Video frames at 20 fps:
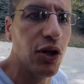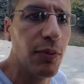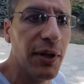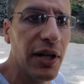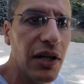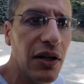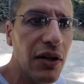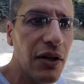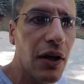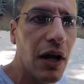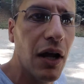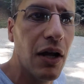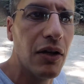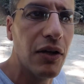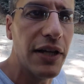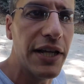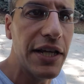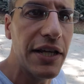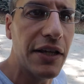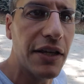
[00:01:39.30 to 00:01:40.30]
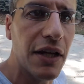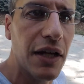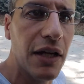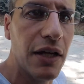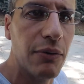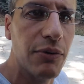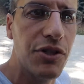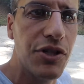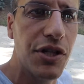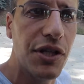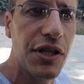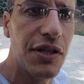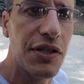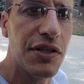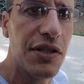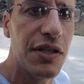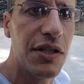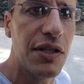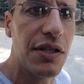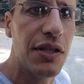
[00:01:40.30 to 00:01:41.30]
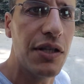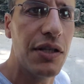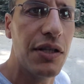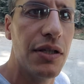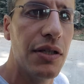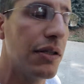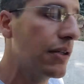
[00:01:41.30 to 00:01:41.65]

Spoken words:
bit of a leak, which you can see